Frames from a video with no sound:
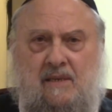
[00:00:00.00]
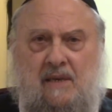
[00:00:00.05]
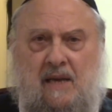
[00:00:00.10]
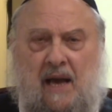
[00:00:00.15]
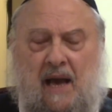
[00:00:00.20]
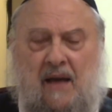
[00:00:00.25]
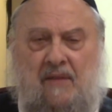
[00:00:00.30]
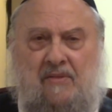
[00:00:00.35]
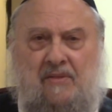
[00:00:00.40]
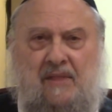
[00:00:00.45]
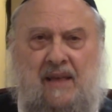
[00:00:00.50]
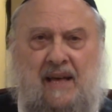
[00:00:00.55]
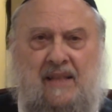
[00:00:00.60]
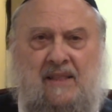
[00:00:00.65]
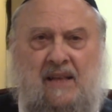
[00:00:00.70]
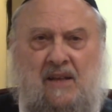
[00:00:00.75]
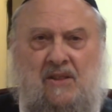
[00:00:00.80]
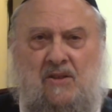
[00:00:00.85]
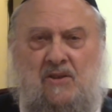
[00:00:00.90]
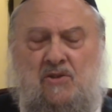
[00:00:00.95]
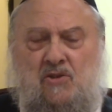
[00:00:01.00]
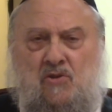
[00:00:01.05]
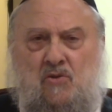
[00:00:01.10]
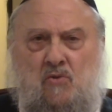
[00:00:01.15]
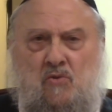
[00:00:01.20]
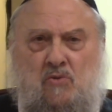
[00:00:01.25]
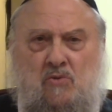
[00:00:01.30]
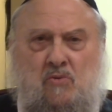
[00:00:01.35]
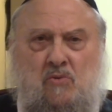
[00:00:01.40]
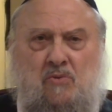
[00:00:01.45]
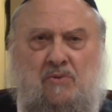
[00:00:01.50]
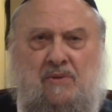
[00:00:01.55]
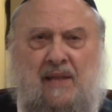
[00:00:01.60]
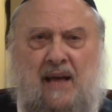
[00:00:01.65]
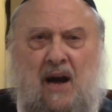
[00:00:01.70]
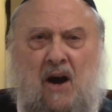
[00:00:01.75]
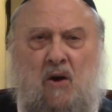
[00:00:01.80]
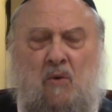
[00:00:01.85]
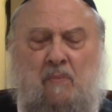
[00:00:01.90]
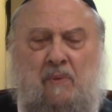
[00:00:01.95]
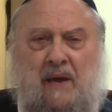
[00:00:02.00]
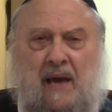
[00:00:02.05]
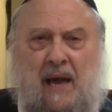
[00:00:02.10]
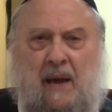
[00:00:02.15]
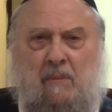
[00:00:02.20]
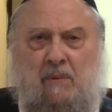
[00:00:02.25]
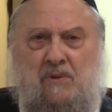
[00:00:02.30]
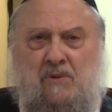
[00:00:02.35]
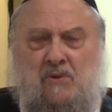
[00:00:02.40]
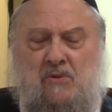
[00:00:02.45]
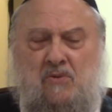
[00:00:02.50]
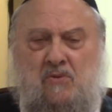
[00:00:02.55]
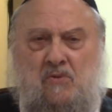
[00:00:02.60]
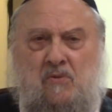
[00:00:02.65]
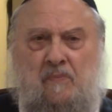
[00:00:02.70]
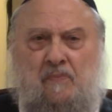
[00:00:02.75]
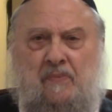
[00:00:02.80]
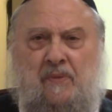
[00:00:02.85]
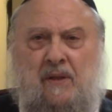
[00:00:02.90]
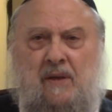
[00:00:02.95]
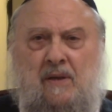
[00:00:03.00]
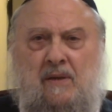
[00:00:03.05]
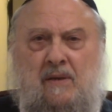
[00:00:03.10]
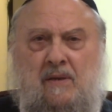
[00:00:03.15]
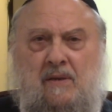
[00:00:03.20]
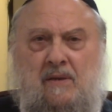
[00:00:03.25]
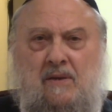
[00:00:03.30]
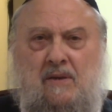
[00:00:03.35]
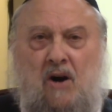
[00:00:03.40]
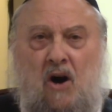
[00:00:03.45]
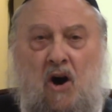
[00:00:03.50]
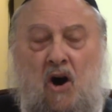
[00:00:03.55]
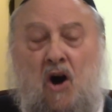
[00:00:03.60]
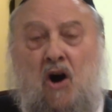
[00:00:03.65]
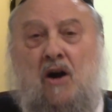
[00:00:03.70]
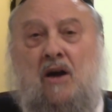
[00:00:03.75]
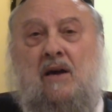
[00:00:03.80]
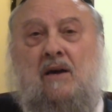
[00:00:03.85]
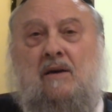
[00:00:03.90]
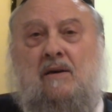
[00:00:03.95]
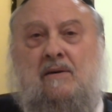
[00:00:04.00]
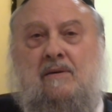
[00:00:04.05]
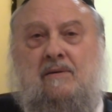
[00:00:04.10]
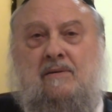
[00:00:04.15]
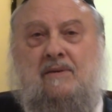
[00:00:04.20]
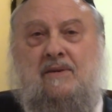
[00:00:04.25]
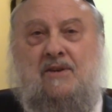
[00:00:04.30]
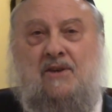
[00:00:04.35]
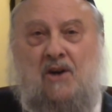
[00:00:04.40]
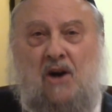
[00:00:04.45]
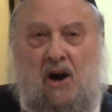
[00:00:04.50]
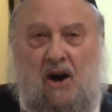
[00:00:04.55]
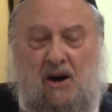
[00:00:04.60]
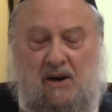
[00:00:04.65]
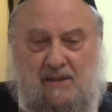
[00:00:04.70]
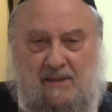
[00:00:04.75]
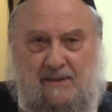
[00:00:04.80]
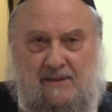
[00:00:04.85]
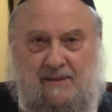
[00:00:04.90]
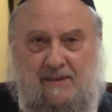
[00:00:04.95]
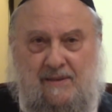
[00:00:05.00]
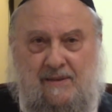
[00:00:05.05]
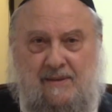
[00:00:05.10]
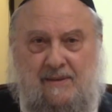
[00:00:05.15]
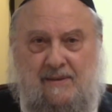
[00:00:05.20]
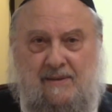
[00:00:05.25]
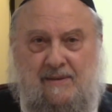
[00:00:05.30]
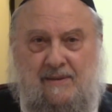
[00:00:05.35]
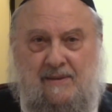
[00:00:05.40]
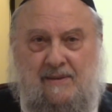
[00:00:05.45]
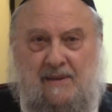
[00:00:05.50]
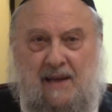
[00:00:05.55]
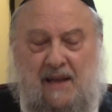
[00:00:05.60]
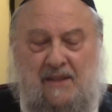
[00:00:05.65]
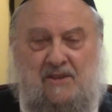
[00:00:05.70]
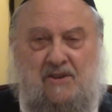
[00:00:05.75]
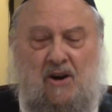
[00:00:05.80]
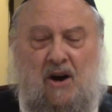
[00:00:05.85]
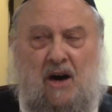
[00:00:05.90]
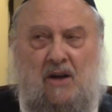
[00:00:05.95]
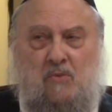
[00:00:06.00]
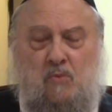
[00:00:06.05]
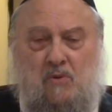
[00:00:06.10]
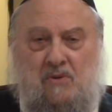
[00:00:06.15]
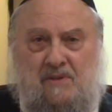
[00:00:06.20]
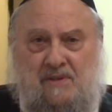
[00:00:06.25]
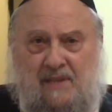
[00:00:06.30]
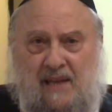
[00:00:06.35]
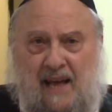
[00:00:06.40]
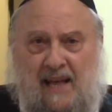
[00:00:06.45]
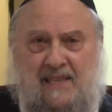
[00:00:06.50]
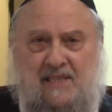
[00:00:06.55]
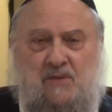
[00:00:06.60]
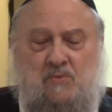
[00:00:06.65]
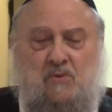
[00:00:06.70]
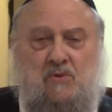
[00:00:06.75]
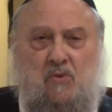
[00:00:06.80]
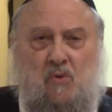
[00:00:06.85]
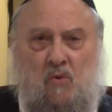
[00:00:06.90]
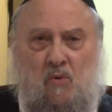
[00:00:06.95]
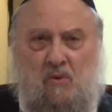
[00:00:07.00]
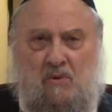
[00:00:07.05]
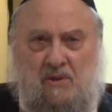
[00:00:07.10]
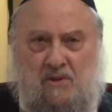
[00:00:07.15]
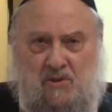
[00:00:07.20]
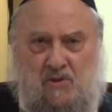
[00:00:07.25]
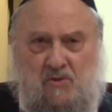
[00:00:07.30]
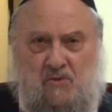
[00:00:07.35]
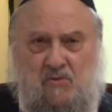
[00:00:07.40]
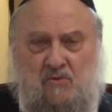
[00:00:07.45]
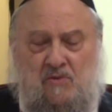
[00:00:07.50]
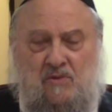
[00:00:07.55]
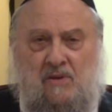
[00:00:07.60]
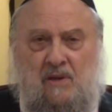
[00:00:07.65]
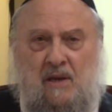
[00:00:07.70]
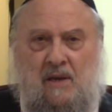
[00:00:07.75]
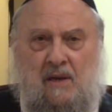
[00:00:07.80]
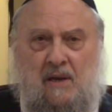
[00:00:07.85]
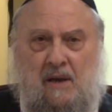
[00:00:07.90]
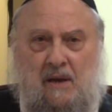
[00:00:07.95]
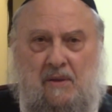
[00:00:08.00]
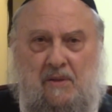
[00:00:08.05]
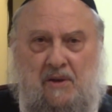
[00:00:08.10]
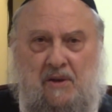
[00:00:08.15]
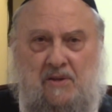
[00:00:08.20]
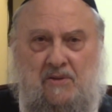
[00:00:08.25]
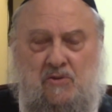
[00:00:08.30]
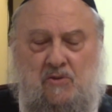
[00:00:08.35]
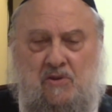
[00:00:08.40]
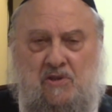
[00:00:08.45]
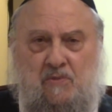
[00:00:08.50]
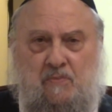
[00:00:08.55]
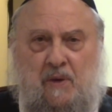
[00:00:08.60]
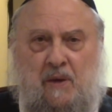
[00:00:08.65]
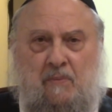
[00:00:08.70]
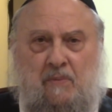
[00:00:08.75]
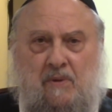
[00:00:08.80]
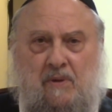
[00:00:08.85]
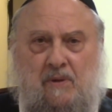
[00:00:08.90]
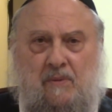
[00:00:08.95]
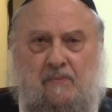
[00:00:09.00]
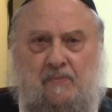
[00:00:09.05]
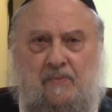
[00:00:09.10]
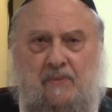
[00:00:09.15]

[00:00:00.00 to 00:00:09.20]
and that the Jews will now be able to hug God, and God will dance with all the Jews, the Jewish people.